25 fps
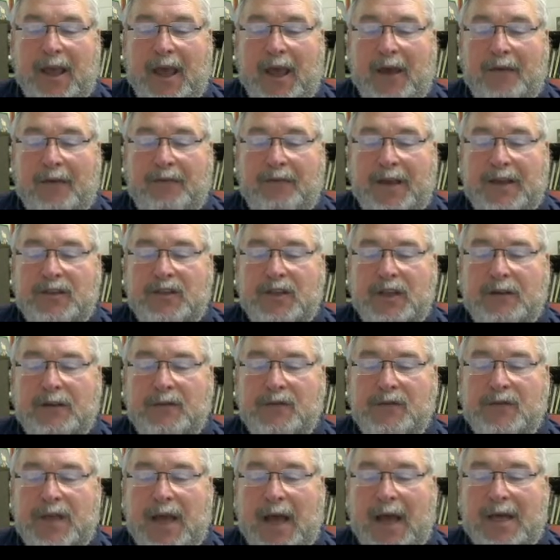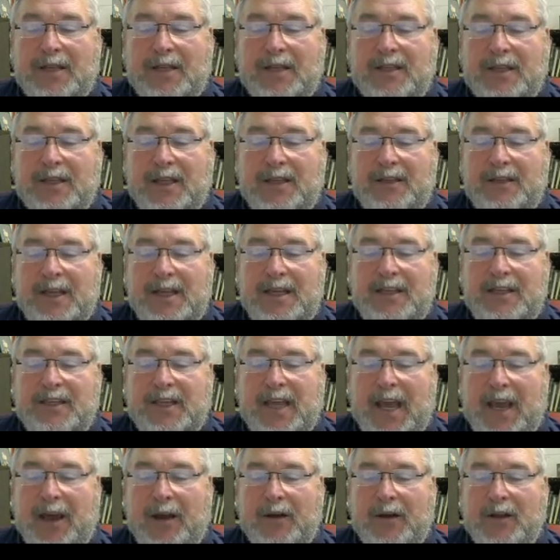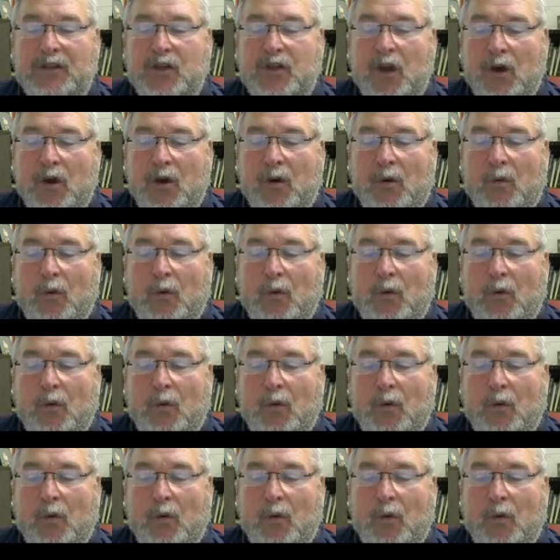a visit of sites in these counties